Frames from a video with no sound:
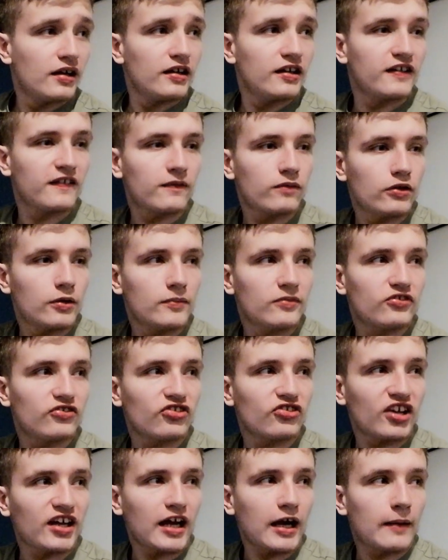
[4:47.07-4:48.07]
this room is
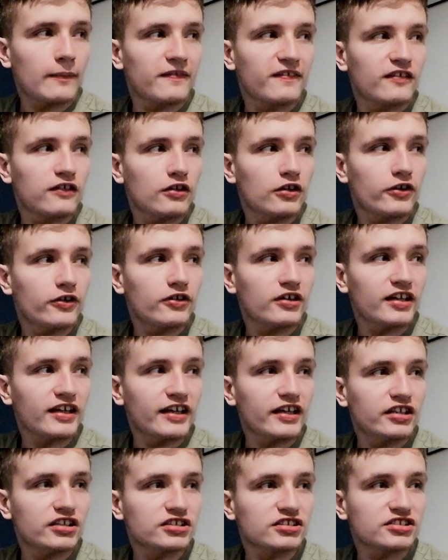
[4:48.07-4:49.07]
just like
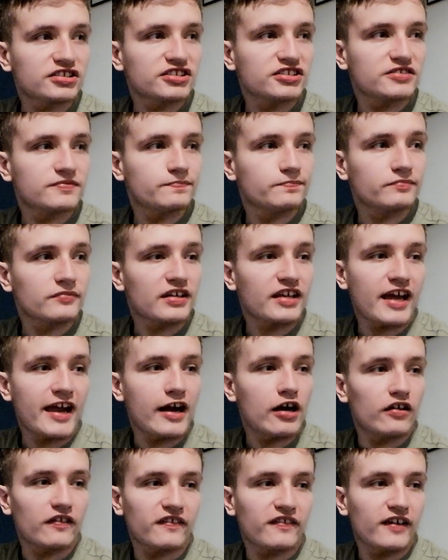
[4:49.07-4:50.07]
absolutely just
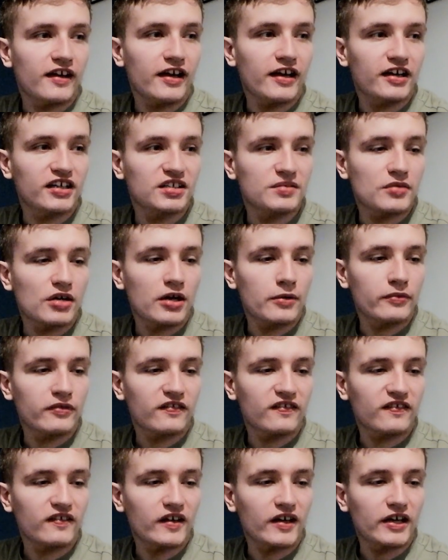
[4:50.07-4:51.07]
chaotic at the
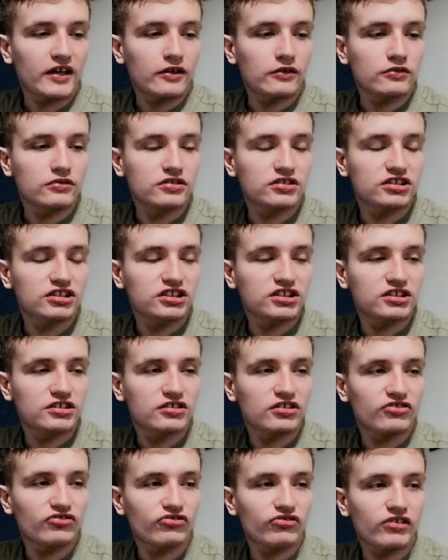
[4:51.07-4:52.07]
moment so I'm
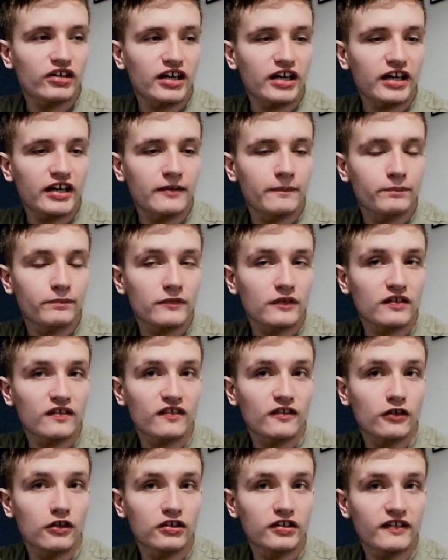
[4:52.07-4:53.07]
gonna try and
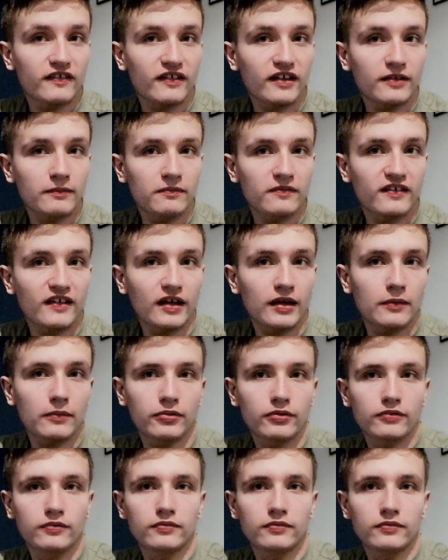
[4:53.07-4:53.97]
sort this out tip.